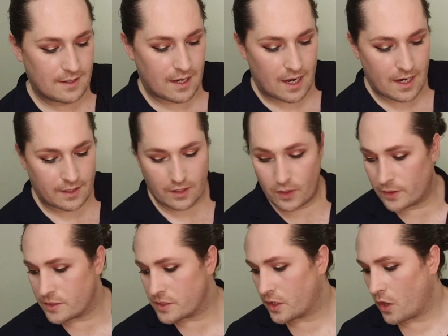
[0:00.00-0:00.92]
I'm going
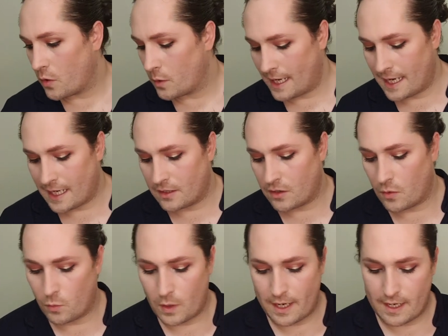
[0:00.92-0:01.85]
to go in
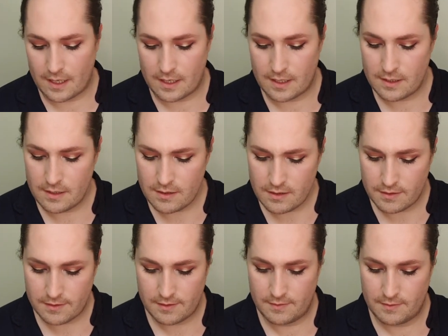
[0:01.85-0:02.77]

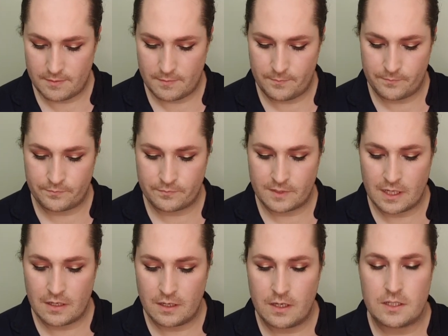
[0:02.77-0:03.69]
with
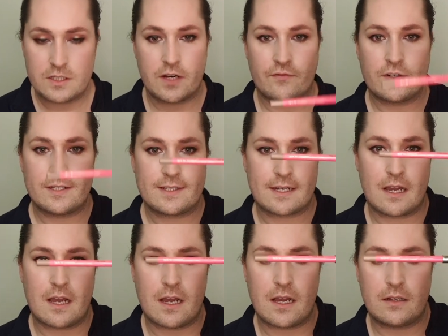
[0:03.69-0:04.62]
Jeffree
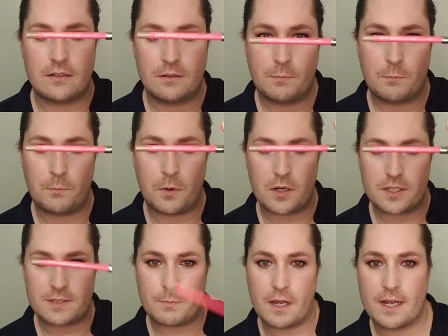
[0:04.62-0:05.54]
Star Posh
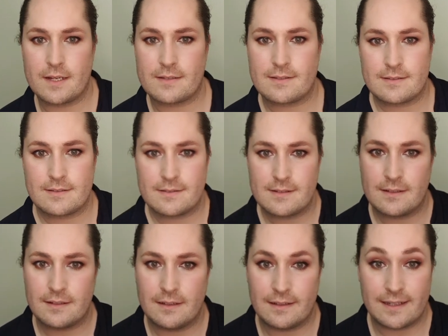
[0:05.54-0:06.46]
Spice
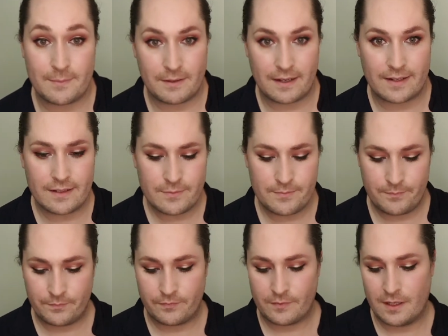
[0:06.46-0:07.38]
lip liner
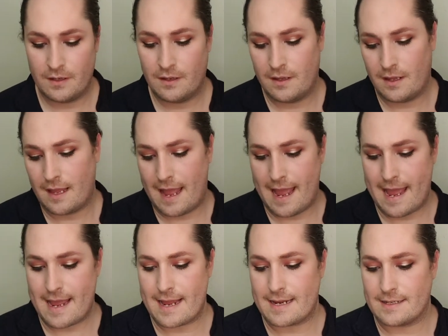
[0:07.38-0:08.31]

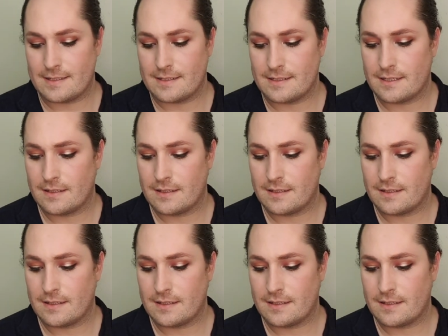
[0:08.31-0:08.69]
and